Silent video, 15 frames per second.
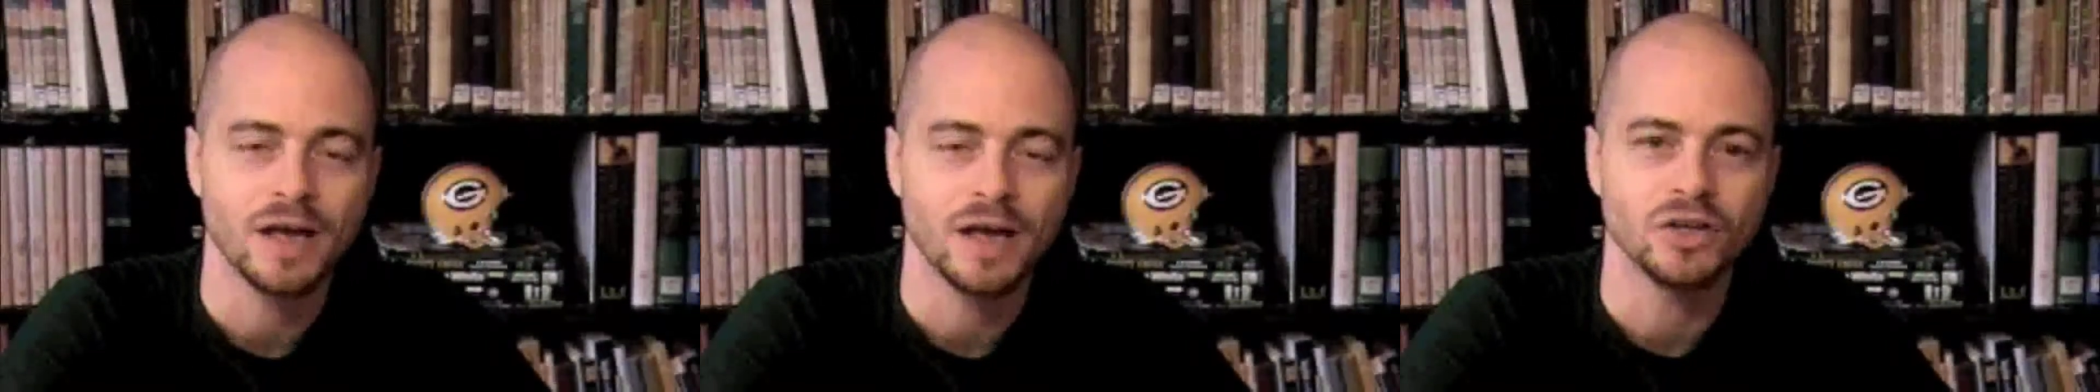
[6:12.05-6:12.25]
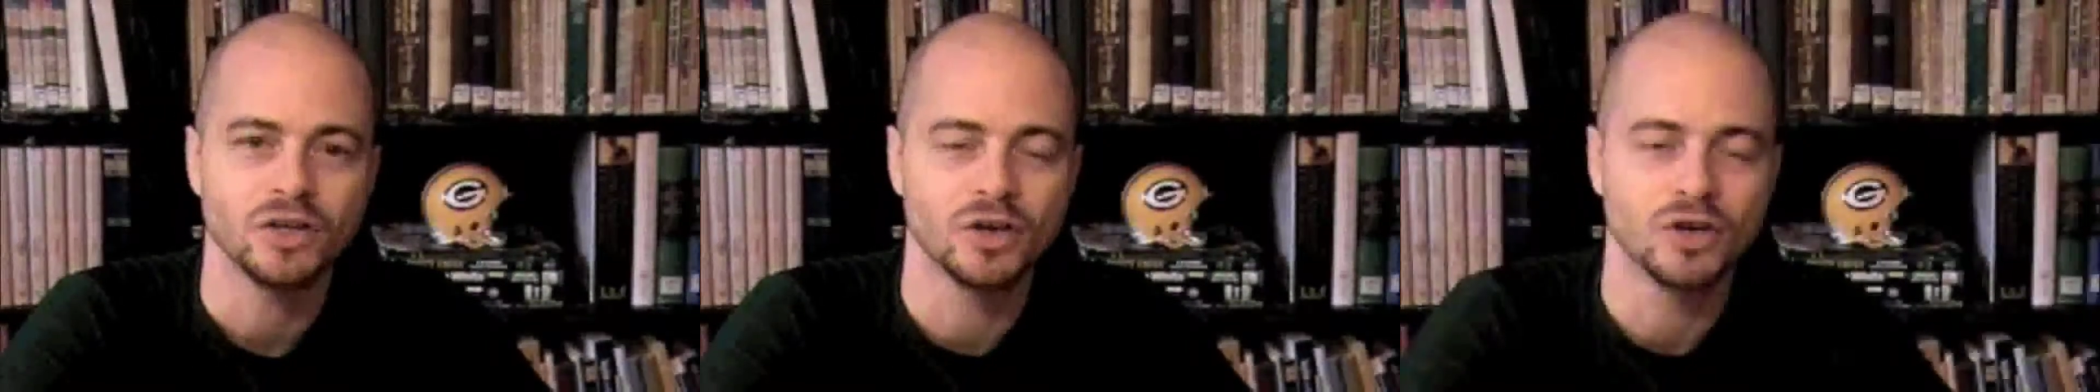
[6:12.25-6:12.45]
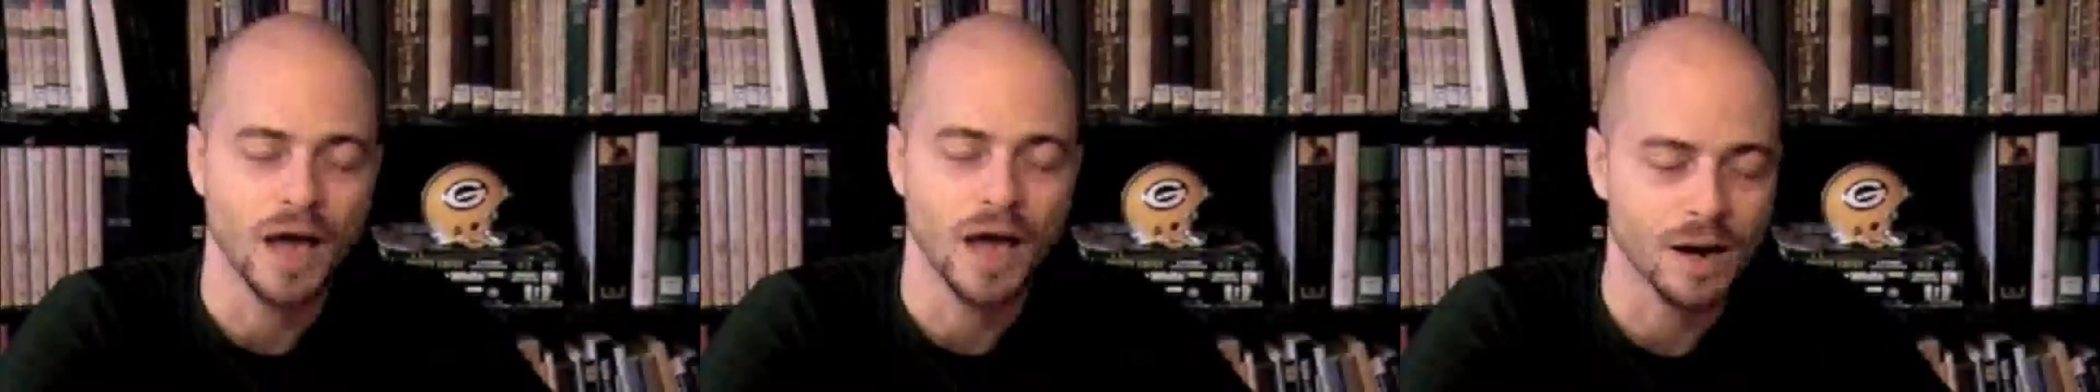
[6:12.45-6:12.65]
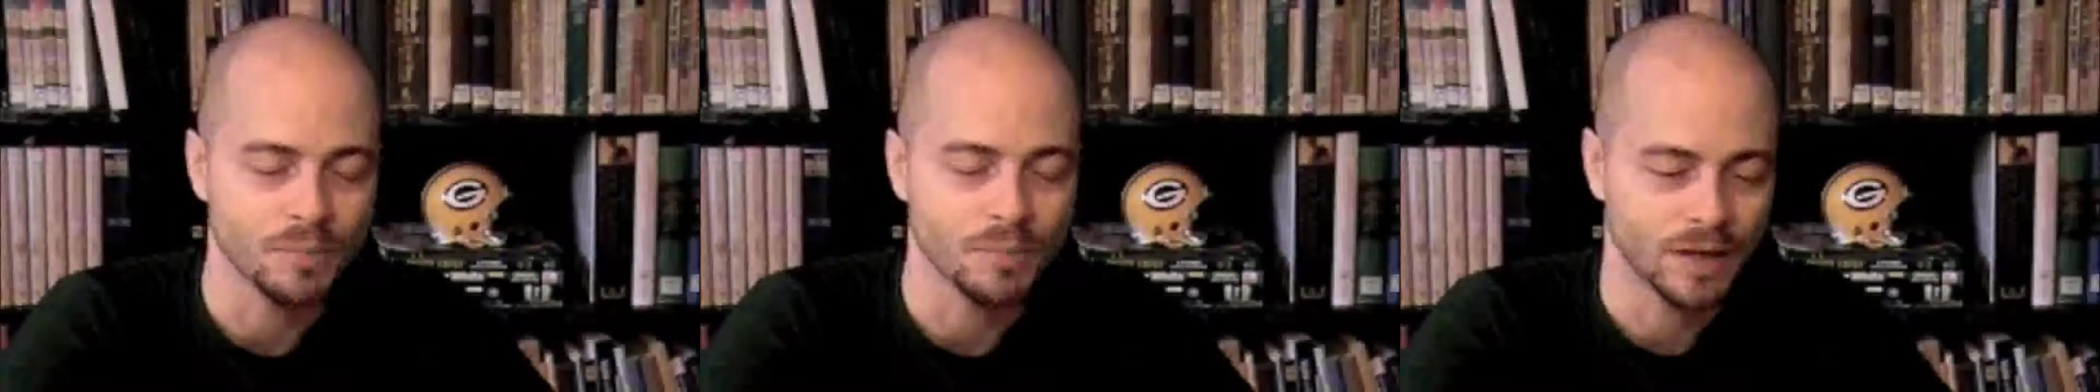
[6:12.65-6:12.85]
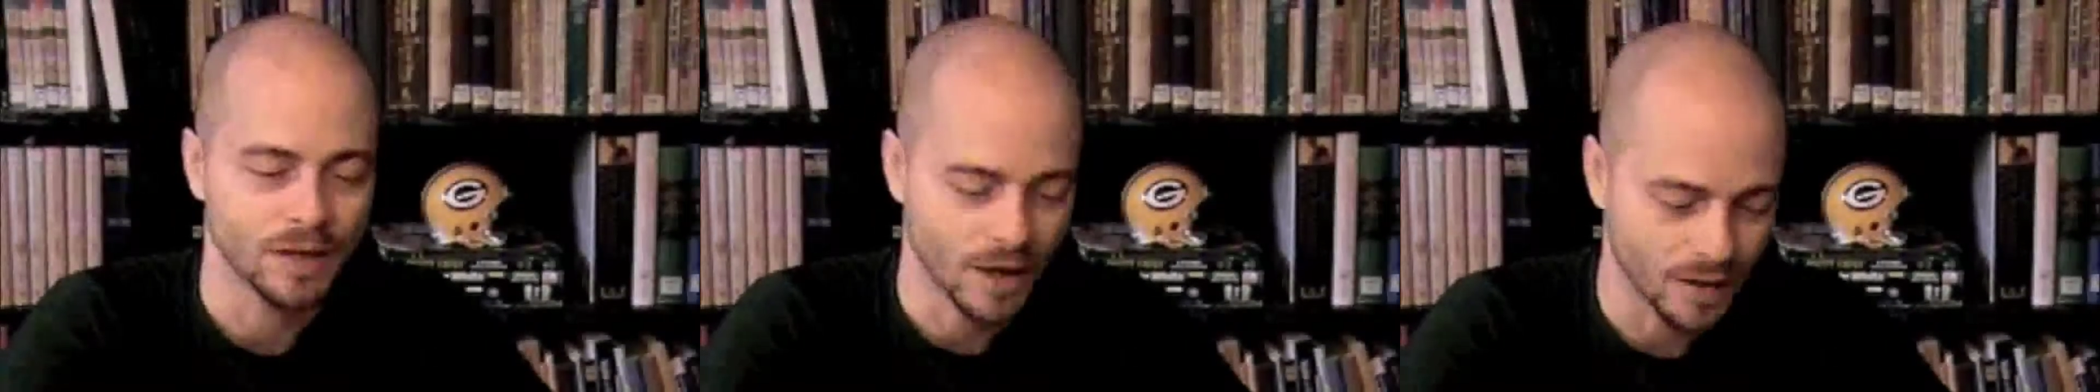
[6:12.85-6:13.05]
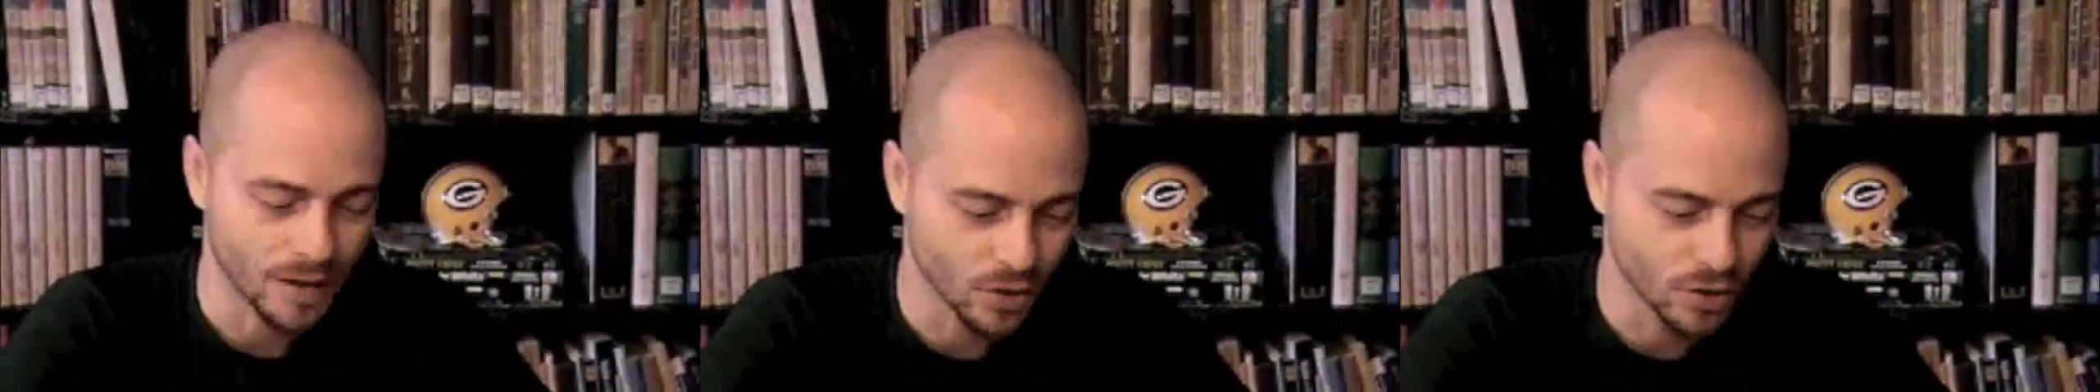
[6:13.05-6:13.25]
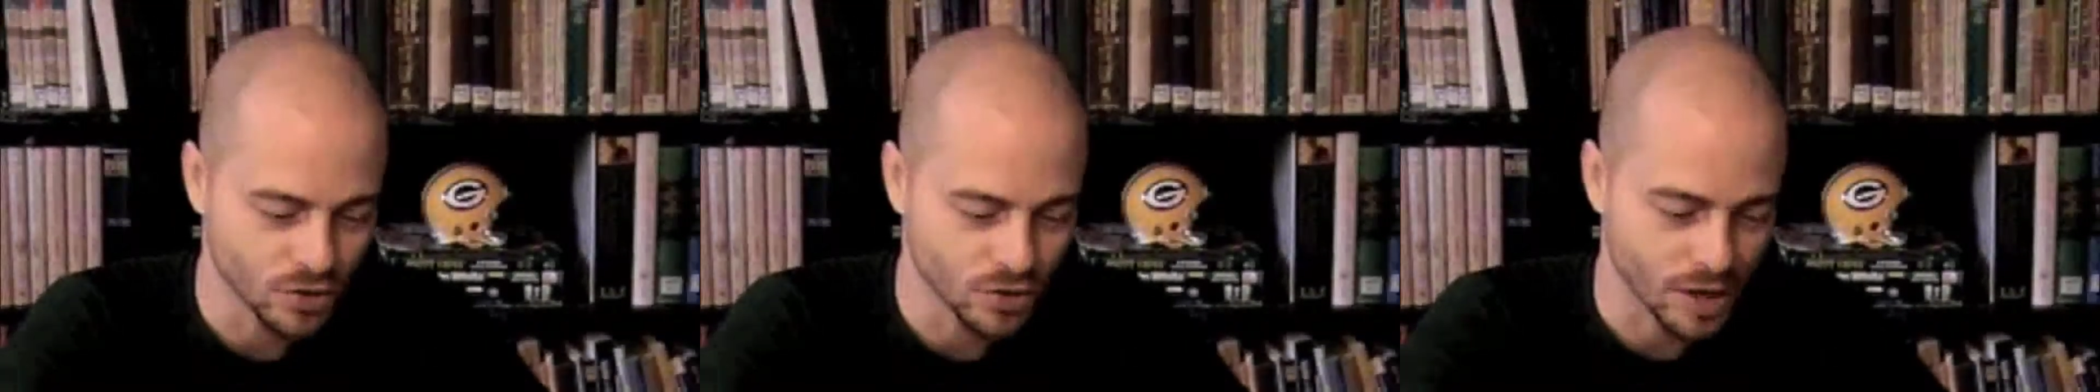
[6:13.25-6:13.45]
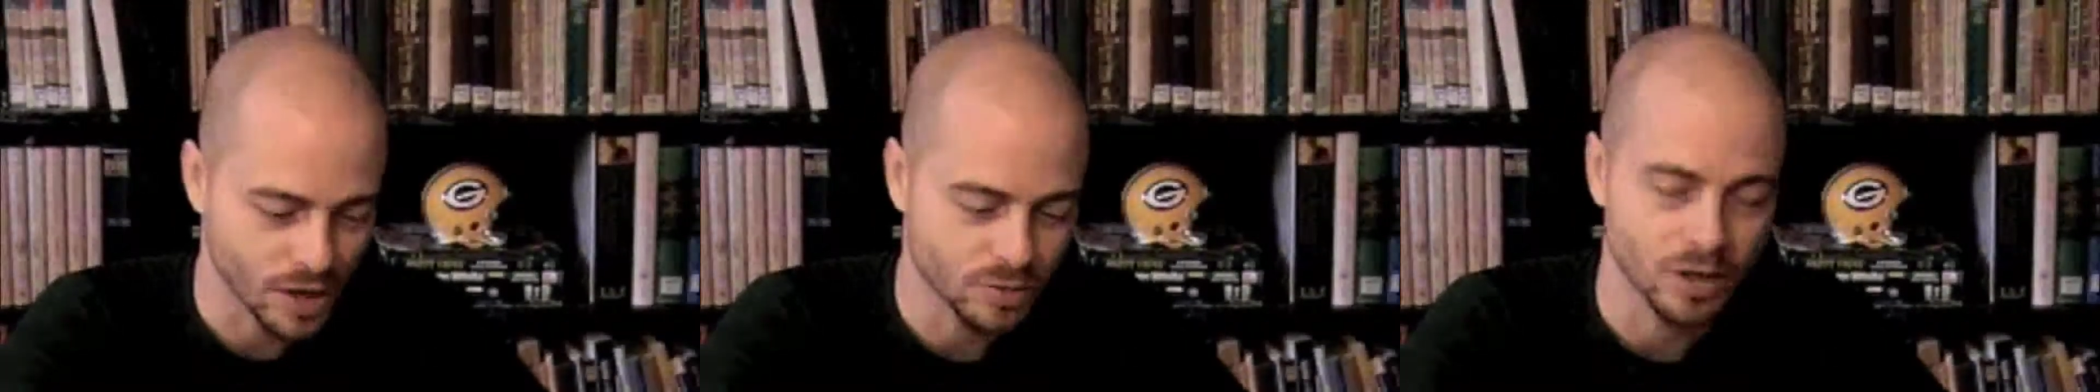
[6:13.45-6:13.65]
you got to make that
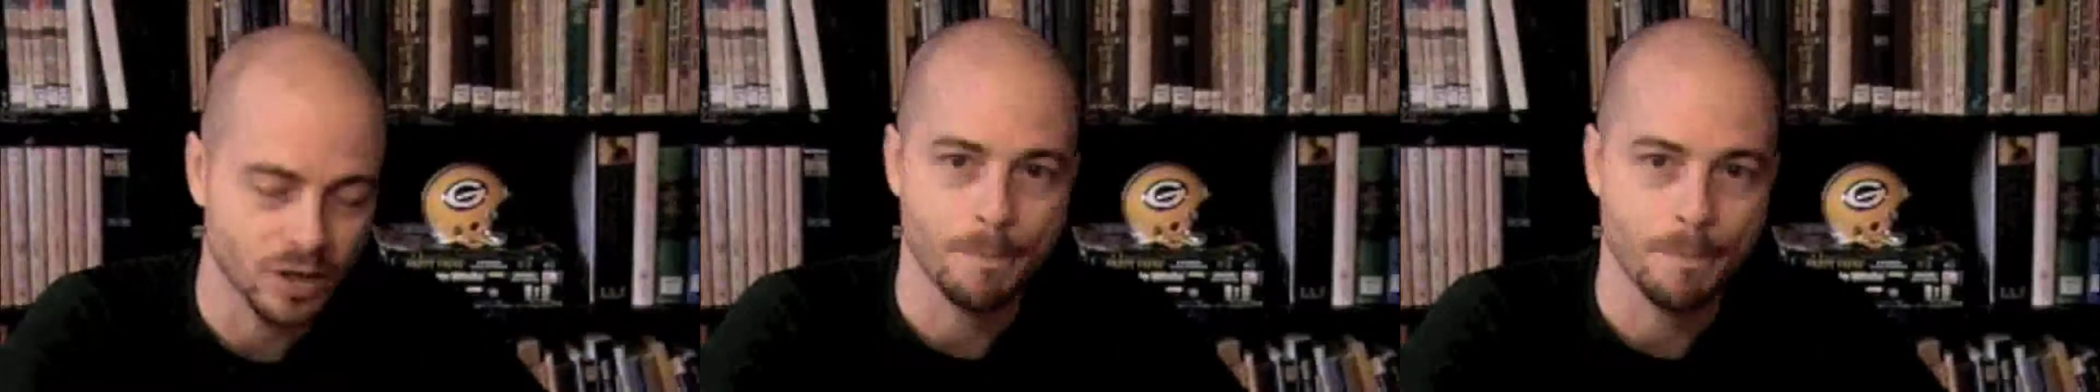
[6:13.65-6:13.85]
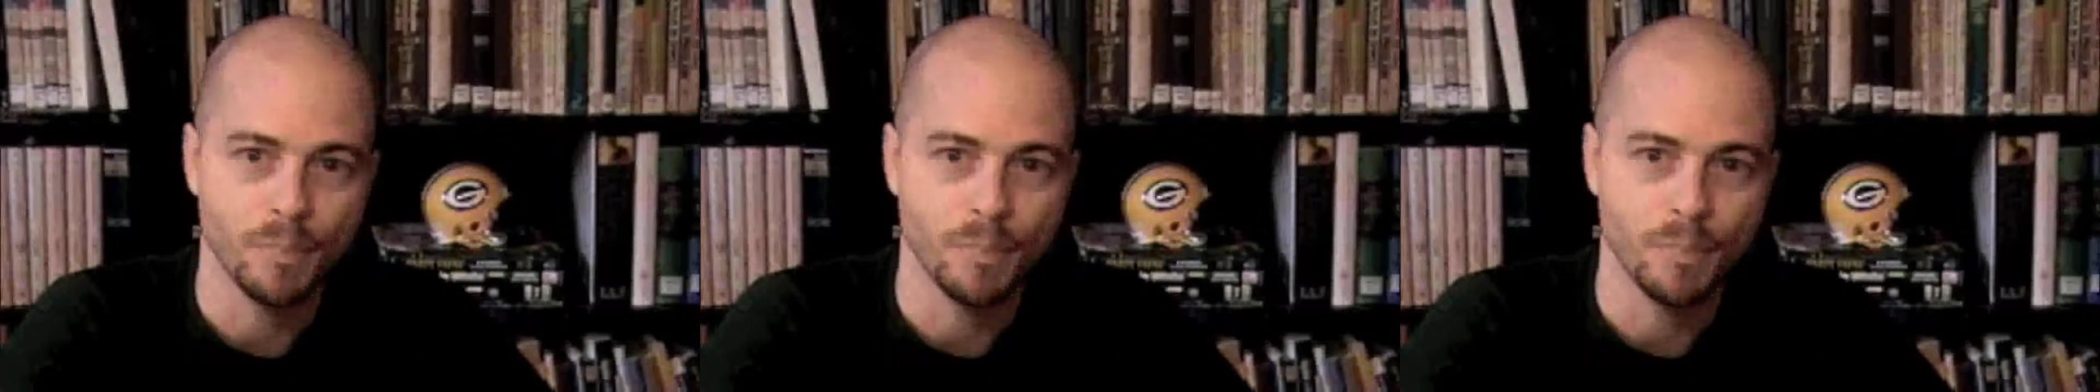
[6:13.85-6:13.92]
interception.